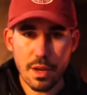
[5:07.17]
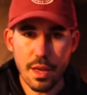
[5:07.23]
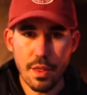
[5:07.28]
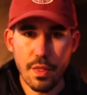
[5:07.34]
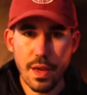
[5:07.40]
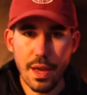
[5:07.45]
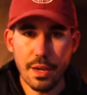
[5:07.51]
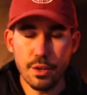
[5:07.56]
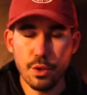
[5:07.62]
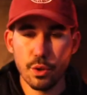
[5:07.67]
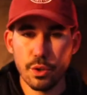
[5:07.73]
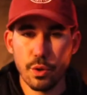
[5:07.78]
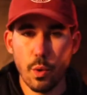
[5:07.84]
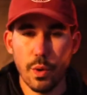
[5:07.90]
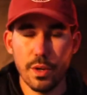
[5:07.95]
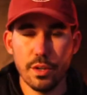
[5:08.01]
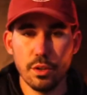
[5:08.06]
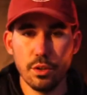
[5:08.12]
and then you're
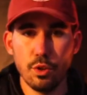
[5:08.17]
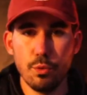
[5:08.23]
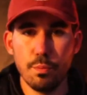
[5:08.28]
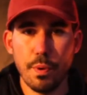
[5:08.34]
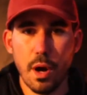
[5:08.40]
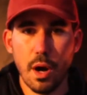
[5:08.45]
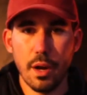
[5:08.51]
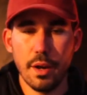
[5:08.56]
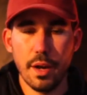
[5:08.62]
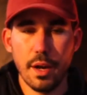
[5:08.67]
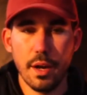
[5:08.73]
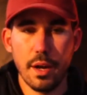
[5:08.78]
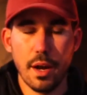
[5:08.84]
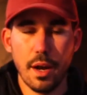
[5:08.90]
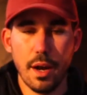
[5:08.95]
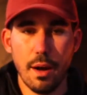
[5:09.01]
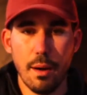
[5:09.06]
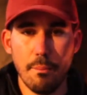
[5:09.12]
going to loop on
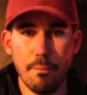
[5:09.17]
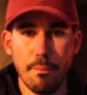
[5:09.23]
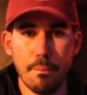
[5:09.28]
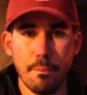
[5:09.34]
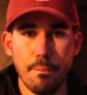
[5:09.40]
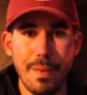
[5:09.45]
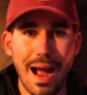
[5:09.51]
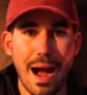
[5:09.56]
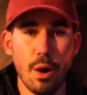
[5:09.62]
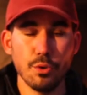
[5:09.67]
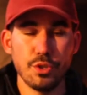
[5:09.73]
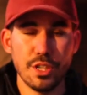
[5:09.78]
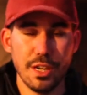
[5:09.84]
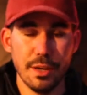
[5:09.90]
a mow